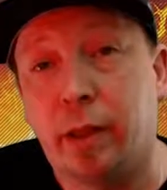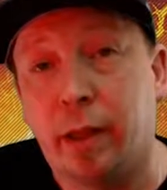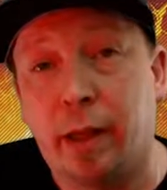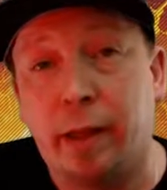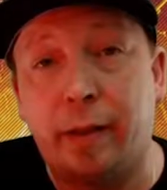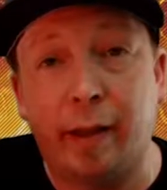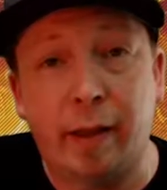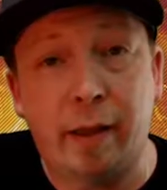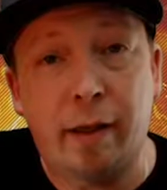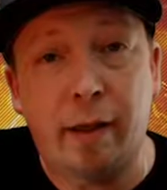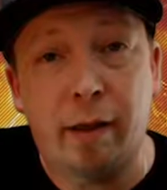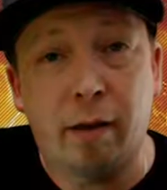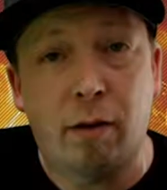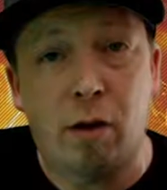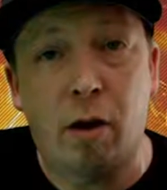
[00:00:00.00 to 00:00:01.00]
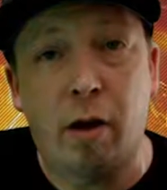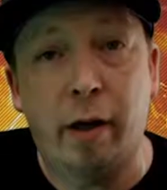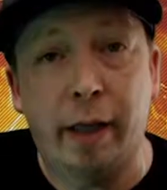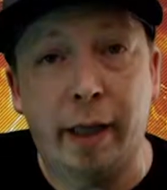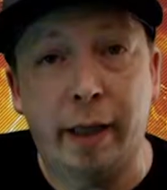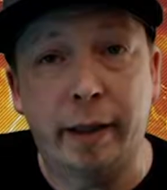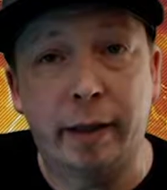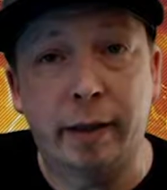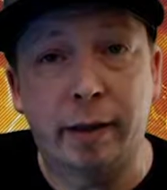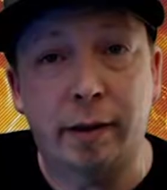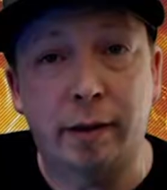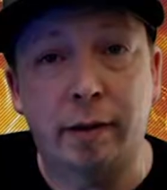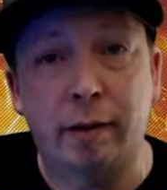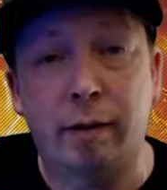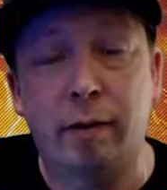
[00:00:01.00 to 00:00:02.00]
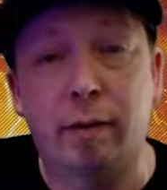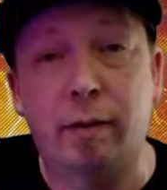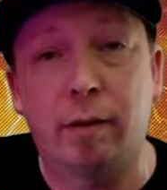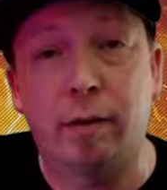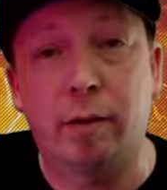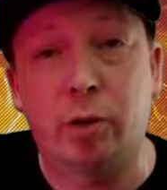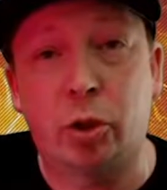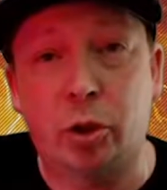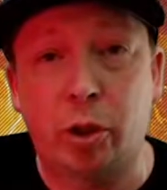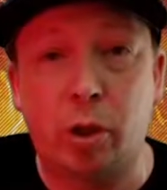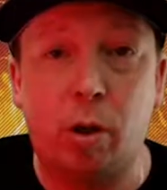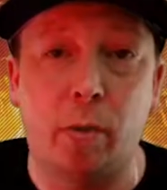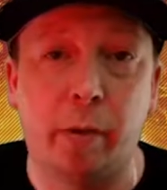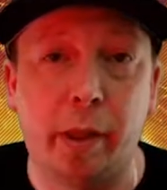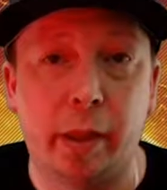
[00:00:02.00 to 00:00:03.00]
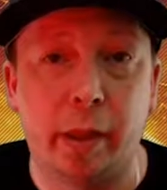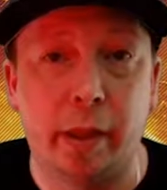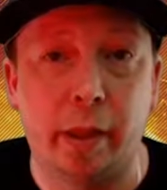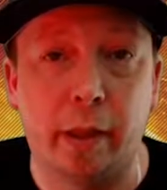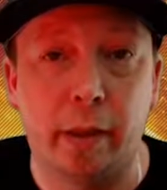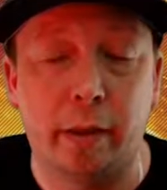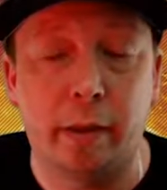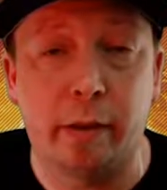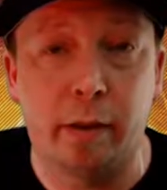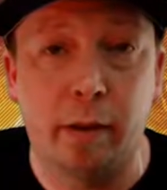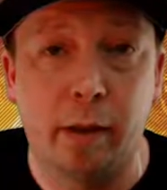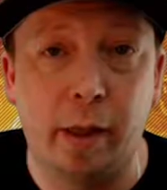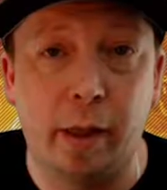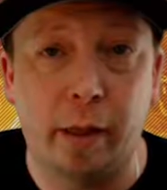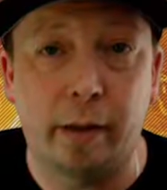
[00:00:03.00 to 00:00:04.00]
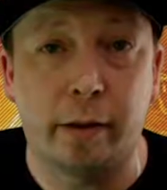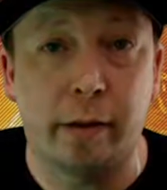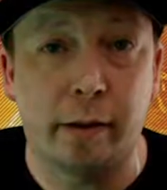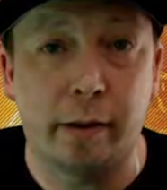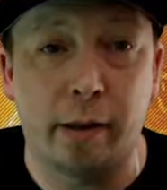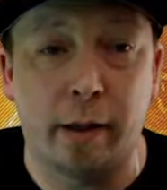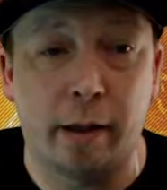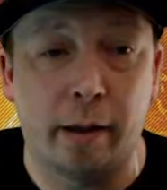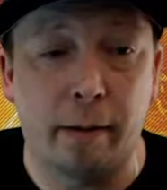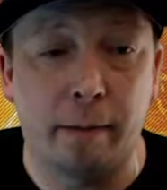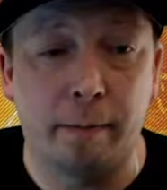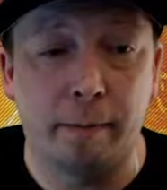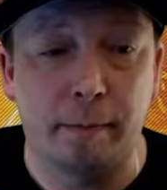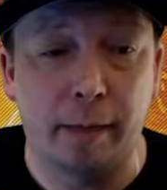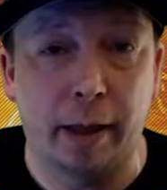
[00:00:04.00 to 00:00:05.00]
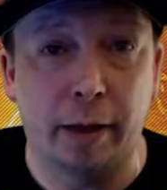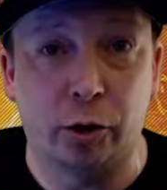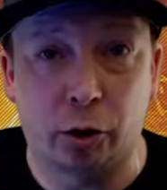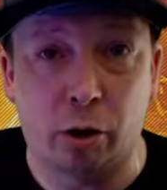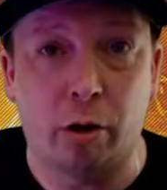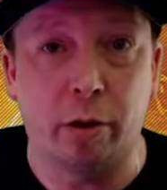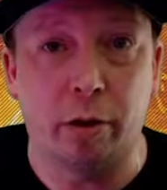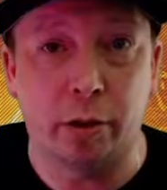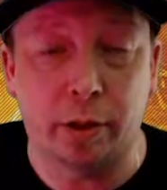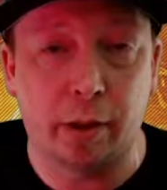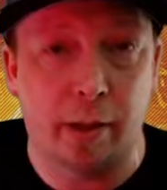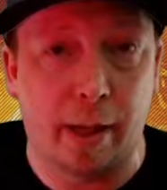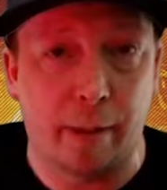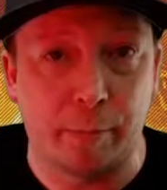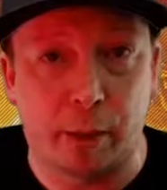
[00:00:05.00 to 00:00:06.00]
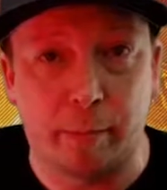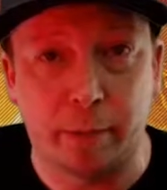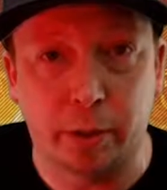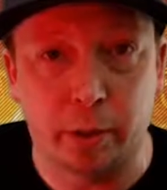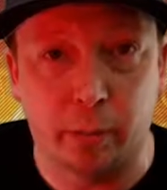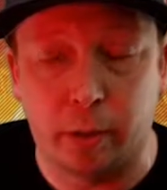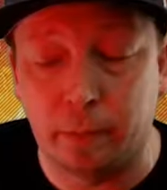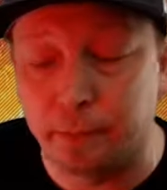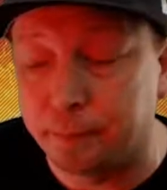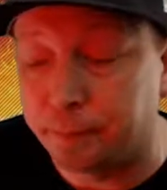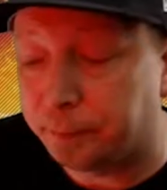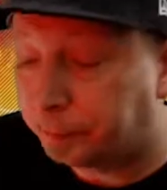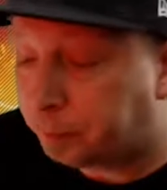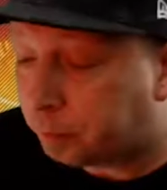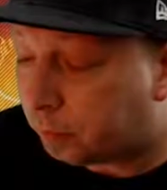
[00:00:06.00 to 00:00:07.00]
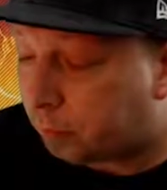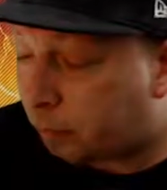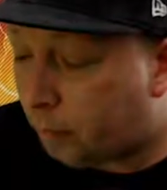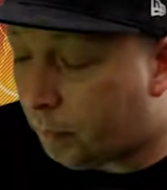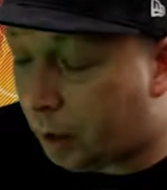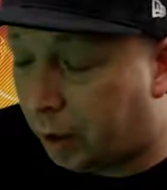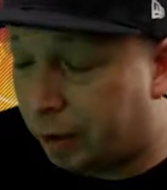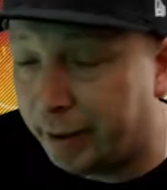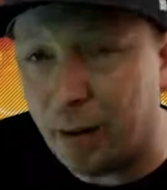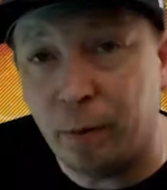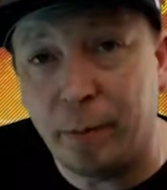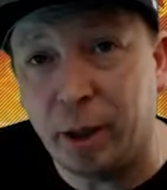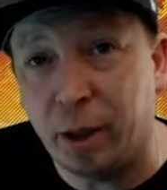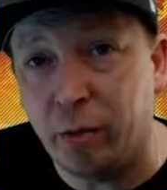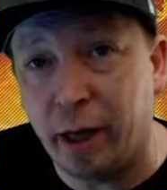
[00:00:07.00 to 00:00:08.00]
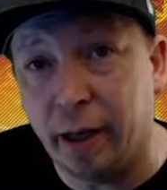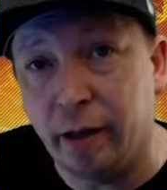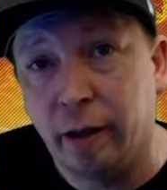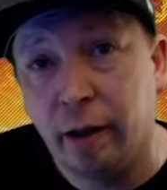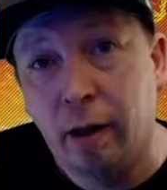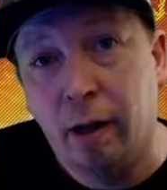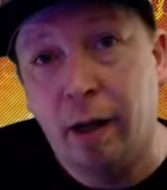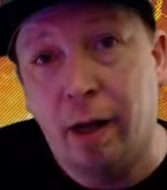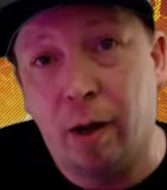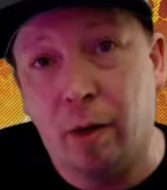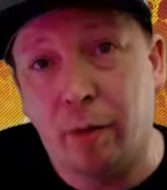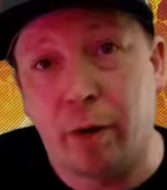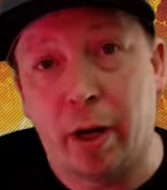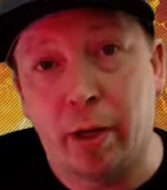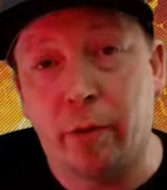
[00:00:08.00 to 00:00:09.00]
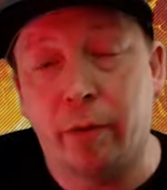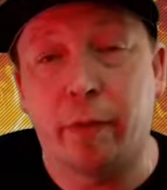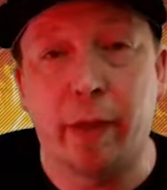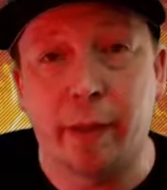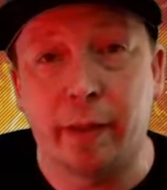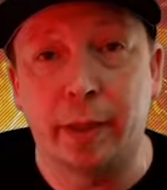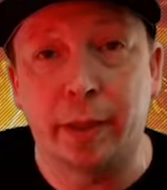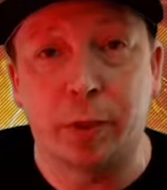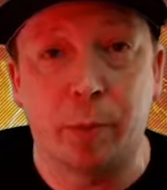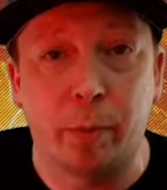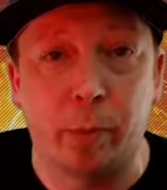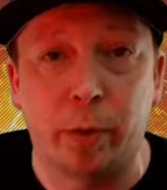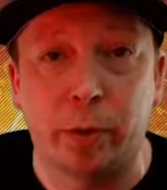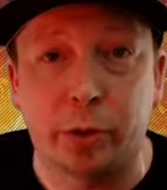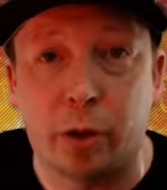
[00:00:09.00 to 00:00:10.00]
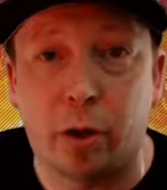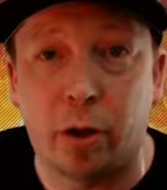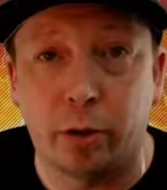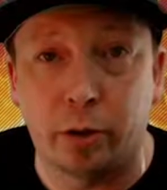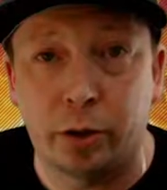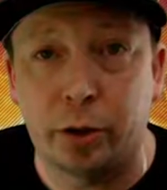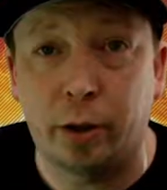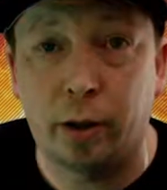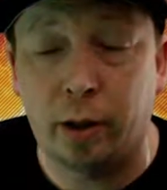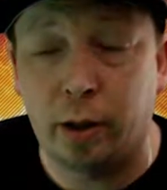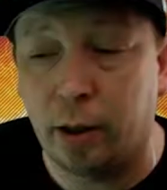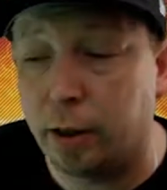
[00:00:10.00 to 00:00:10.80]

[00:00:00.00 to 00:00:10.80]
And I think on his show he did it. It charged the laptop as well, and that would be great. However, I don't think this one will charge.